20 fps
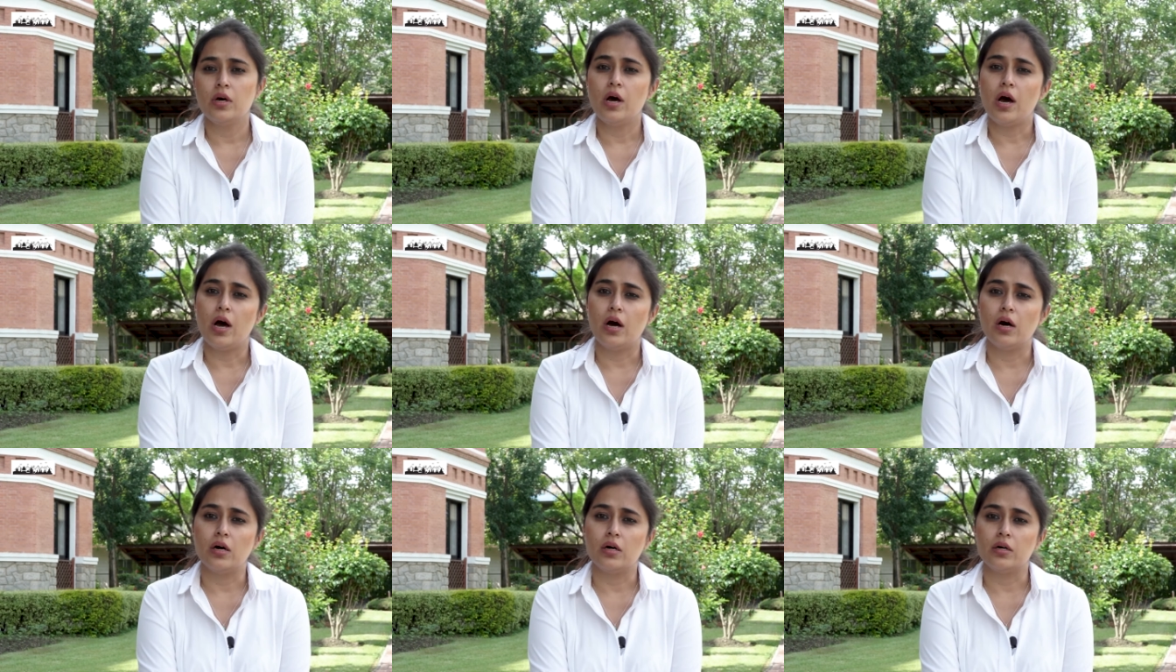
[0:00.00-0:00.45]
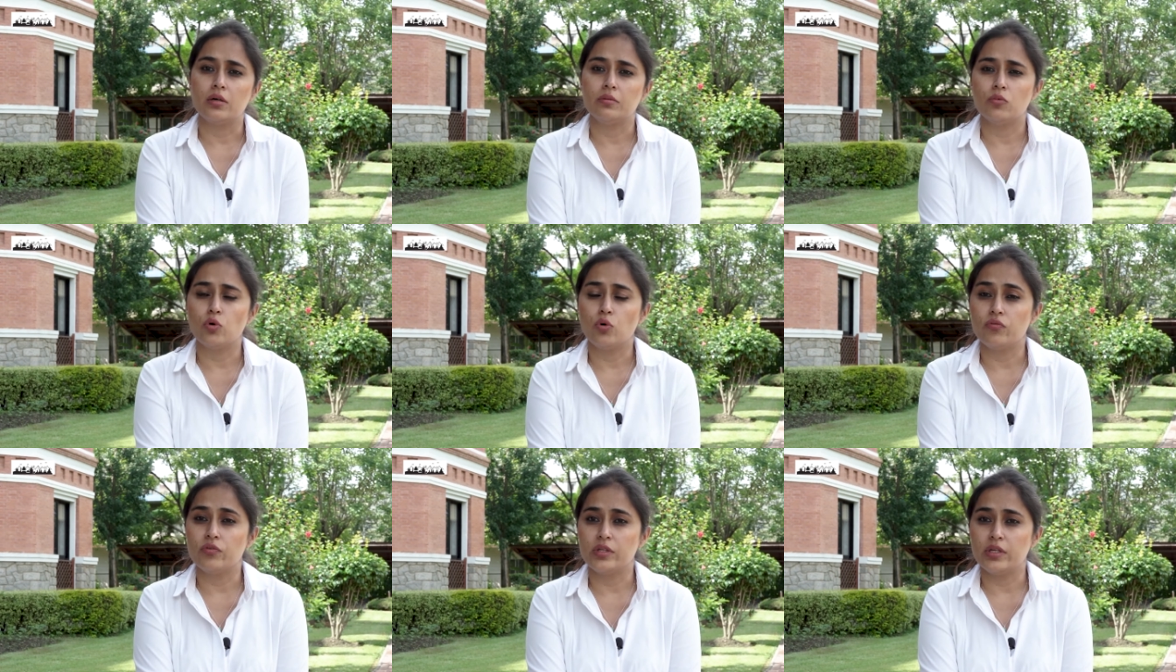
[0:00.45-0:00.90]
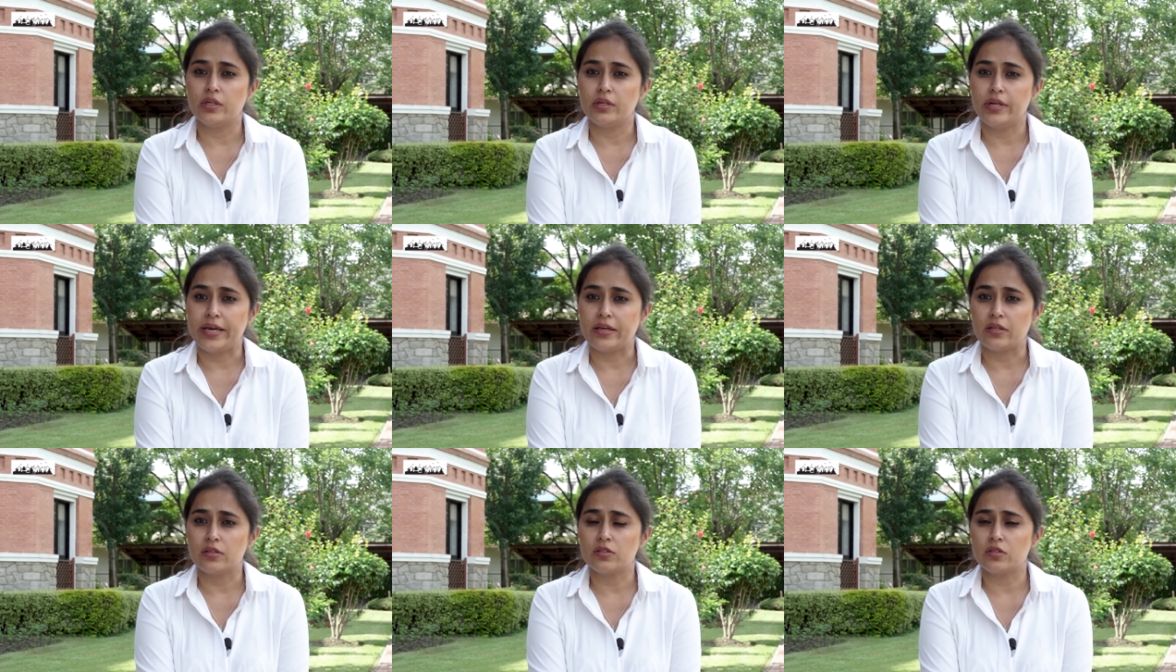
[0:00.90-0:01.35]
uh, over the
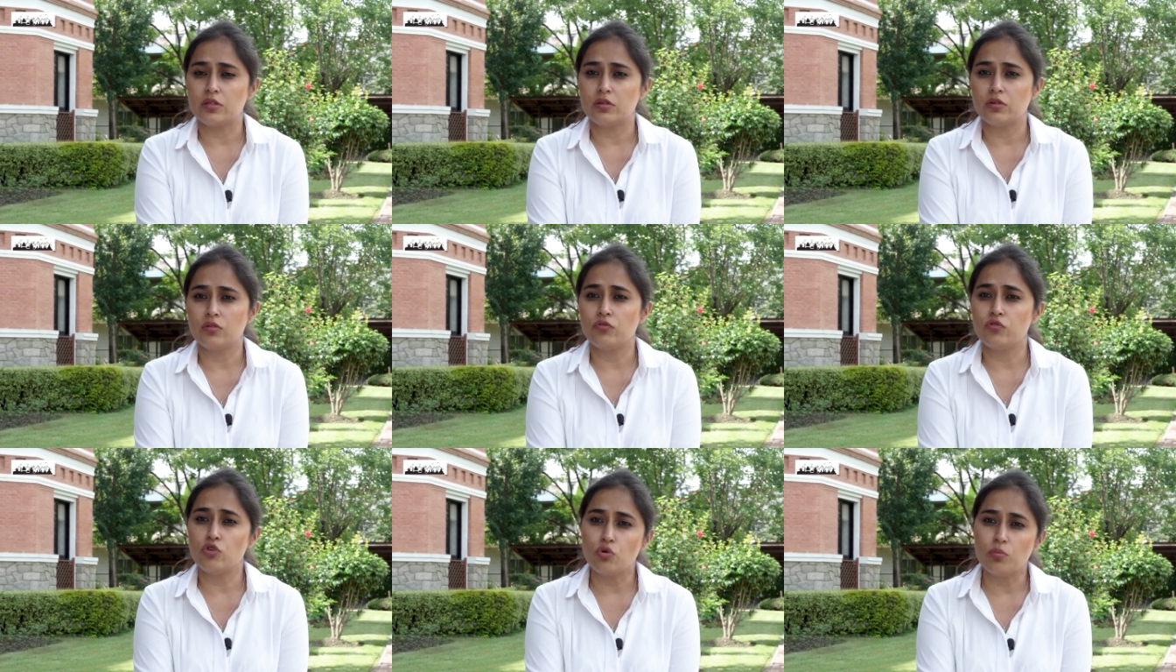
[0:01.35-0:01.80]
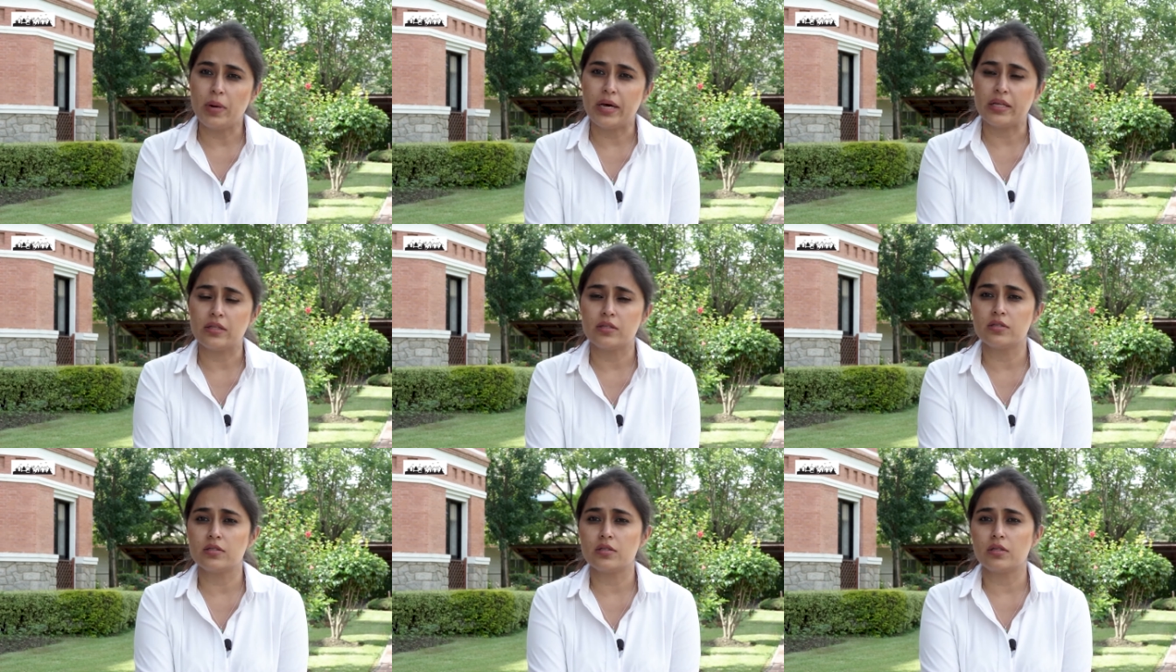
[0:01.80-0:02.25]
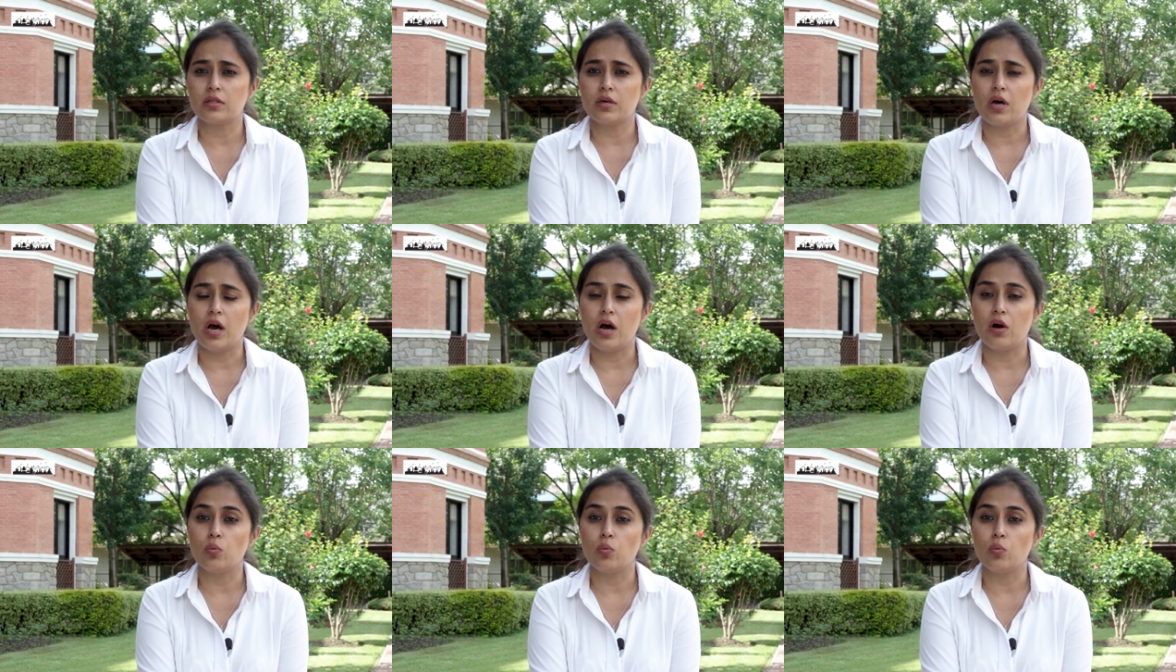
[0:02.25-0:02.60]
next few months uh,